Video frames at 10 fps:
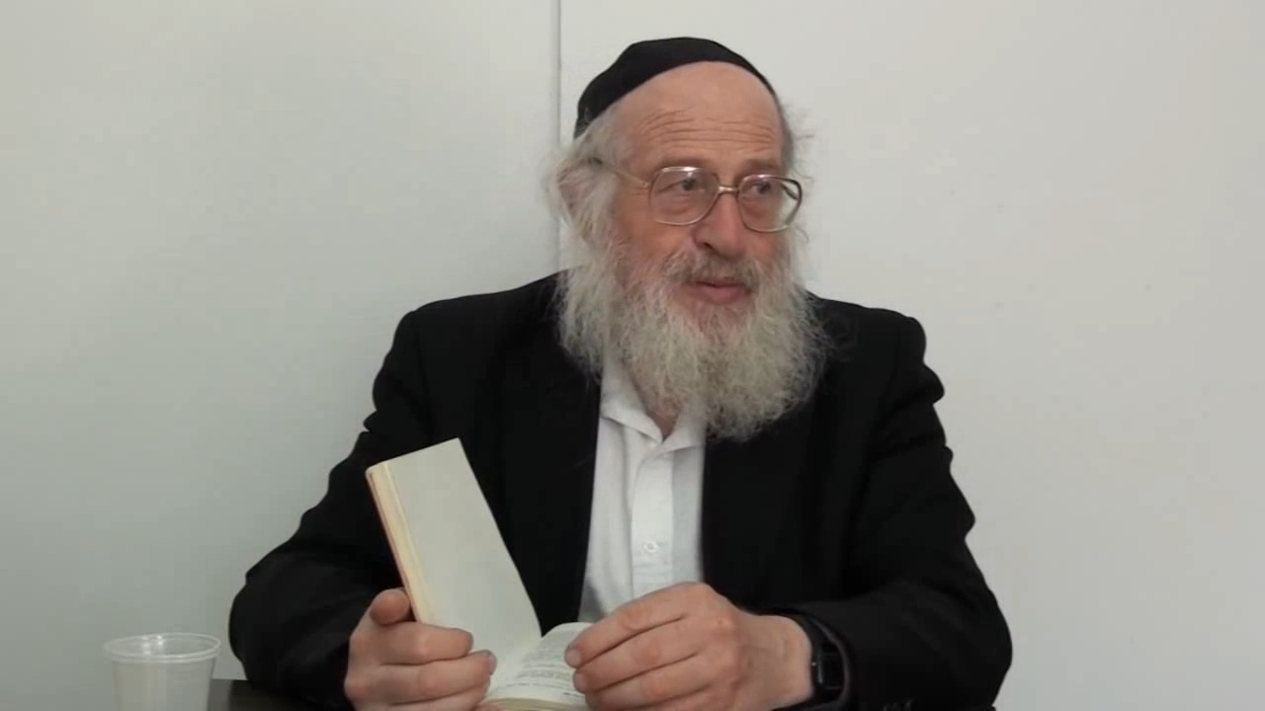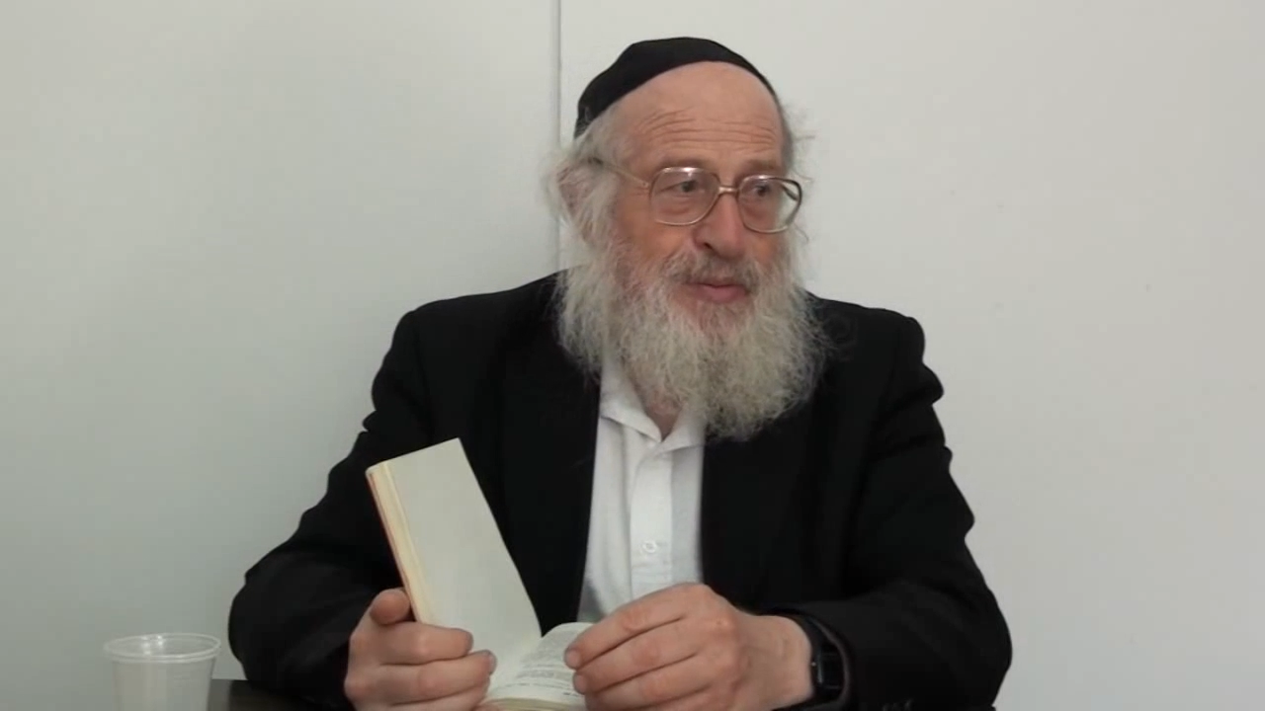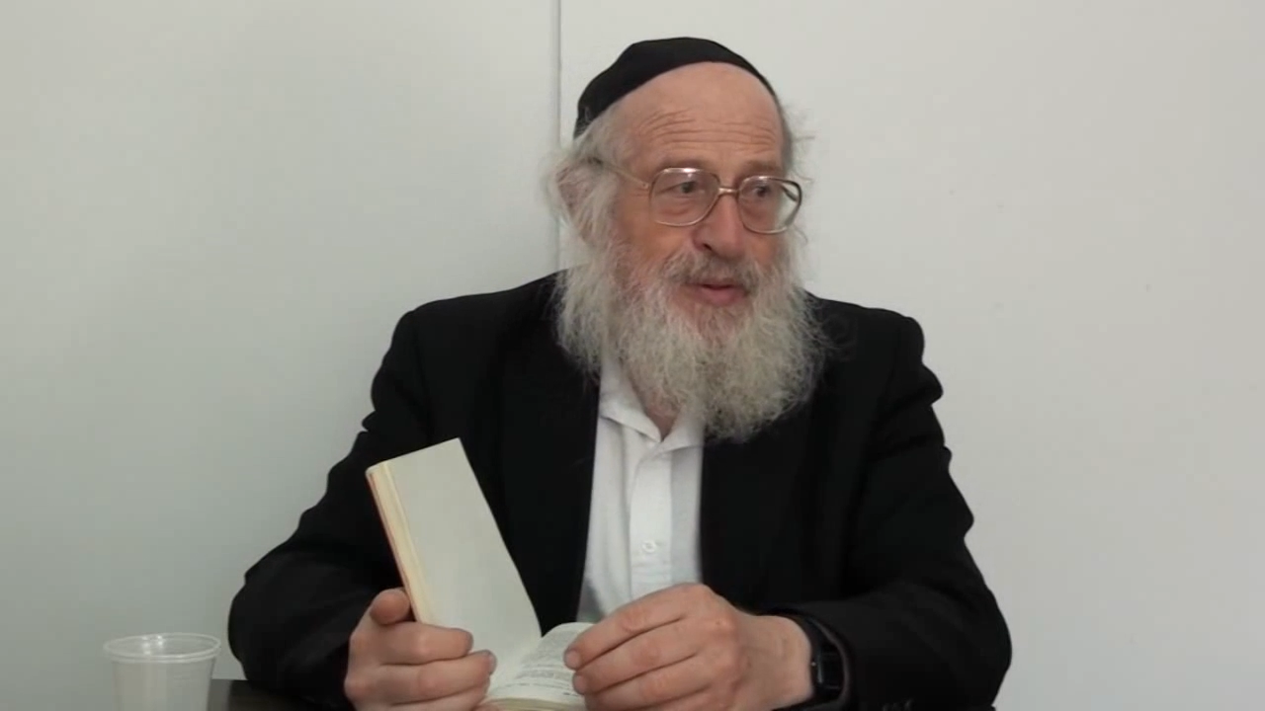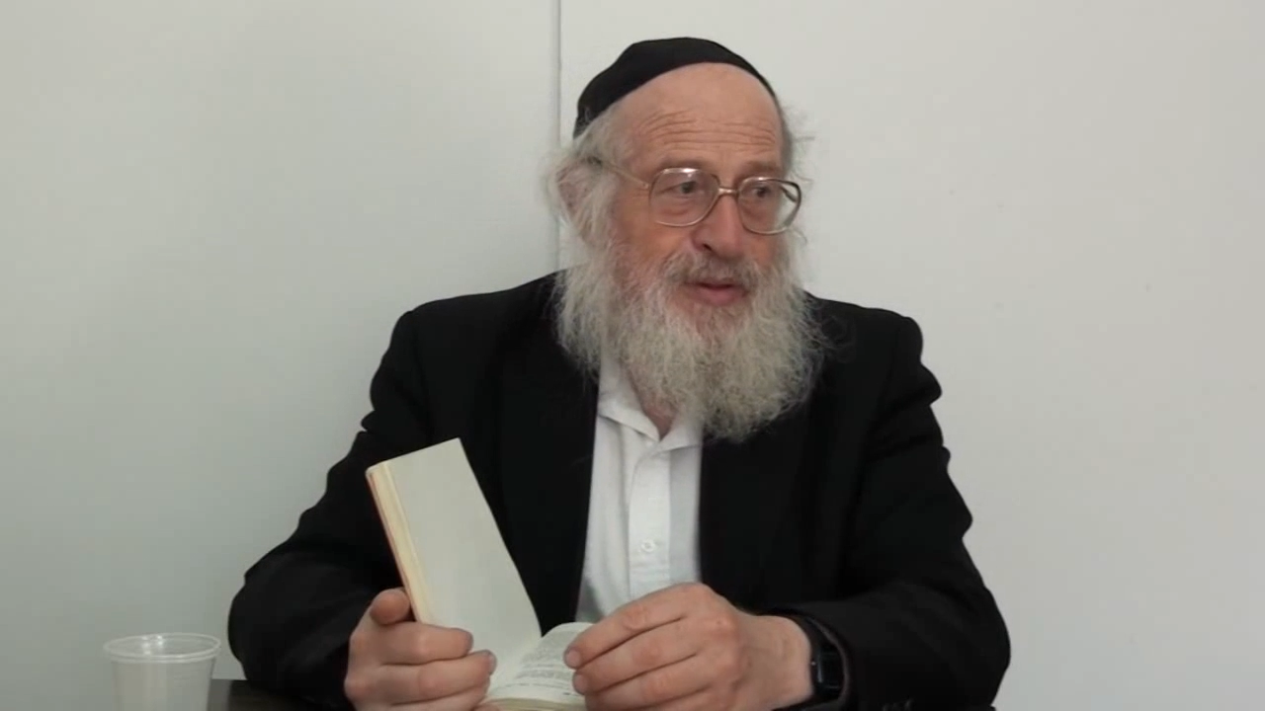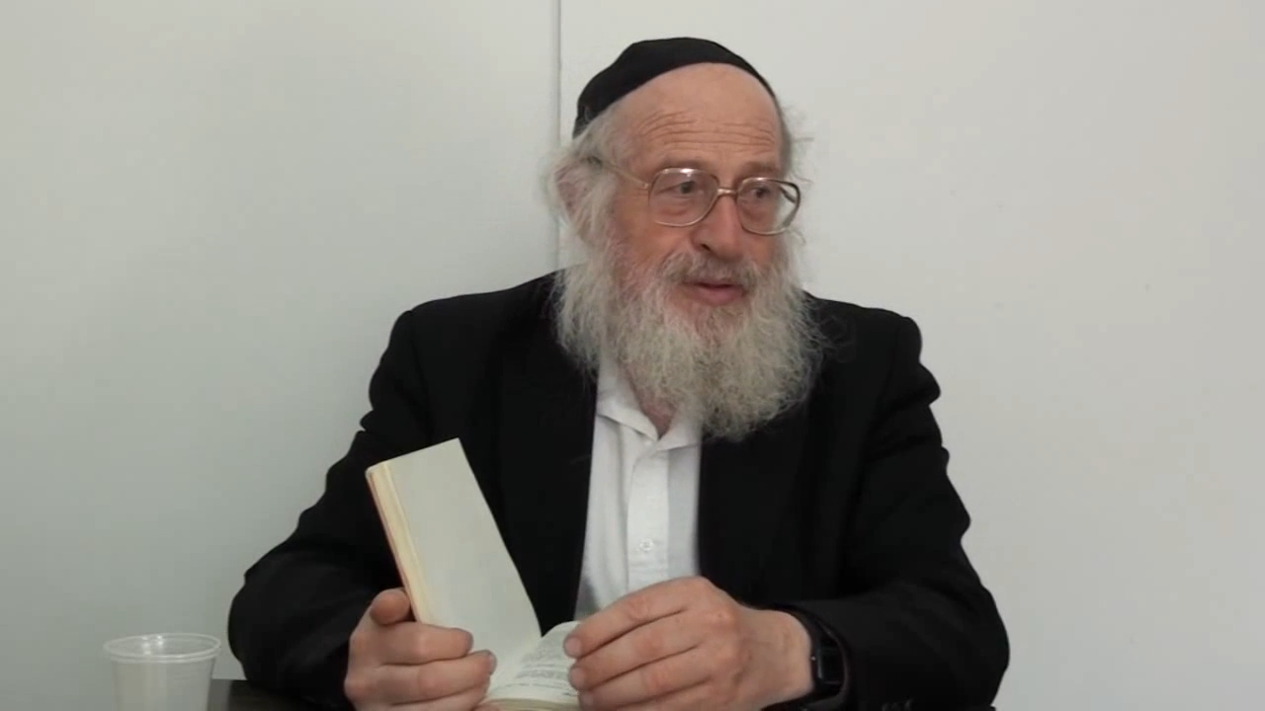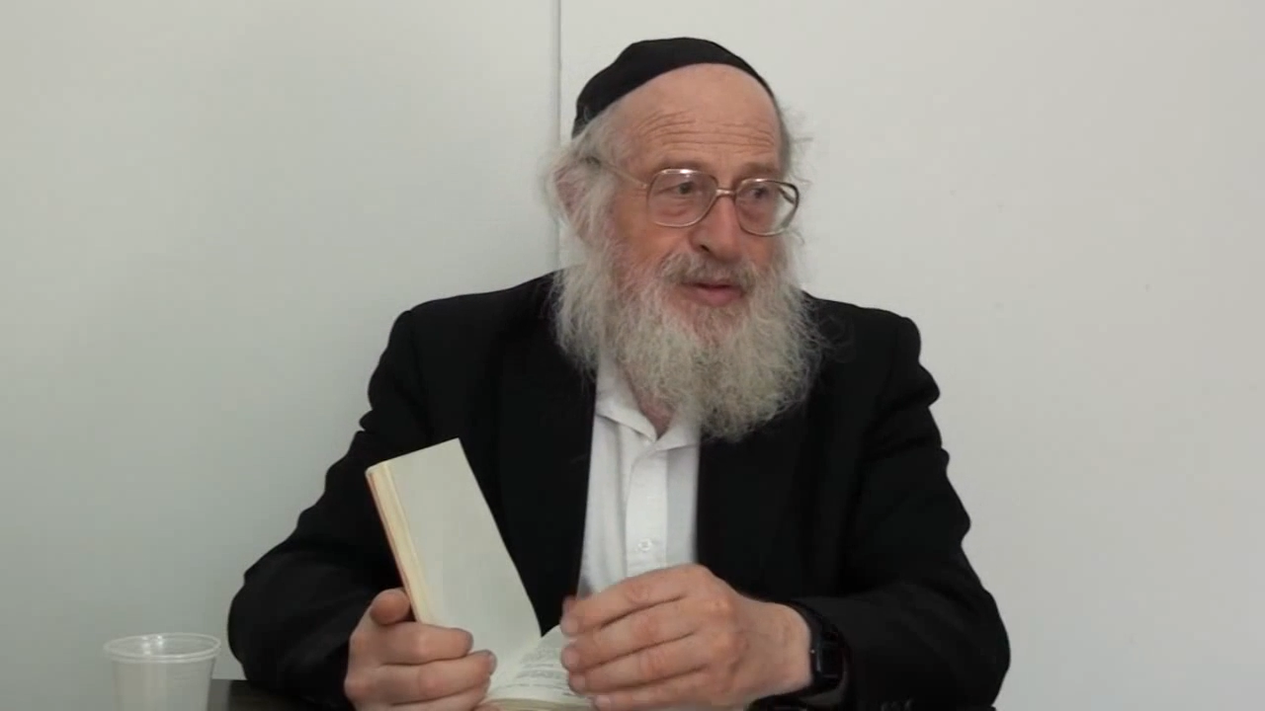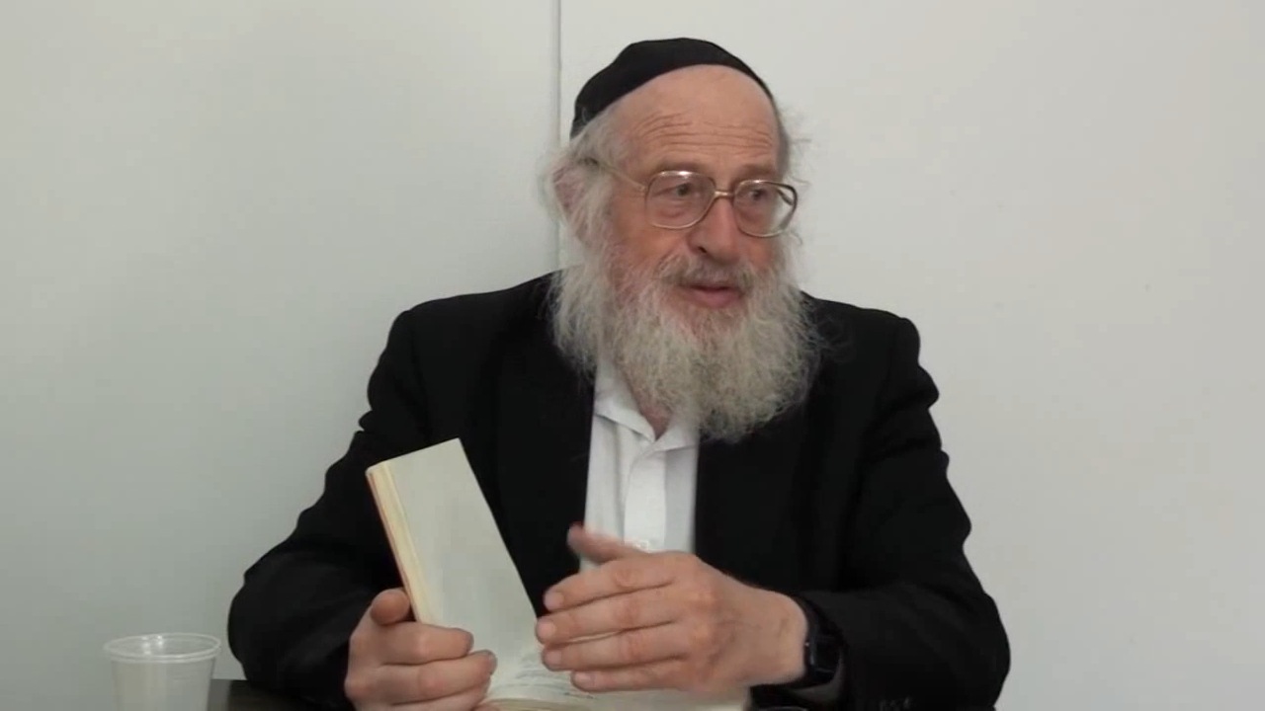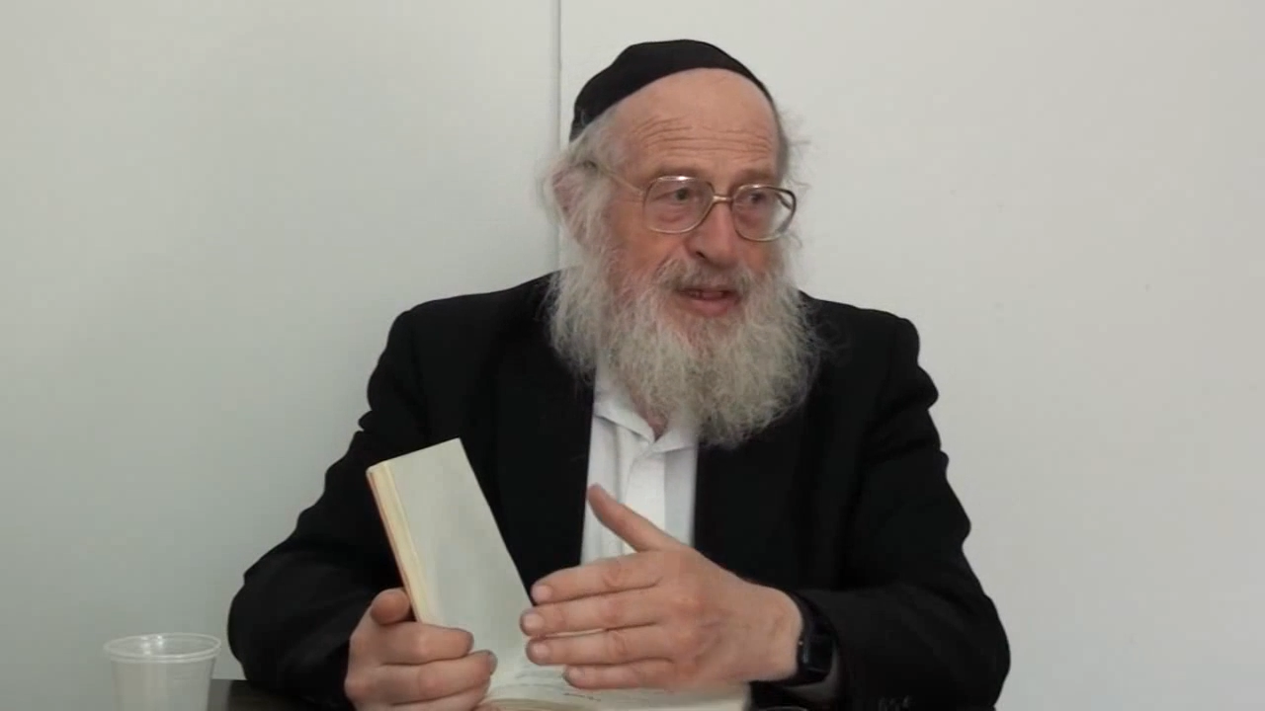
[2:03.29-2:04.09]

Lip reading: people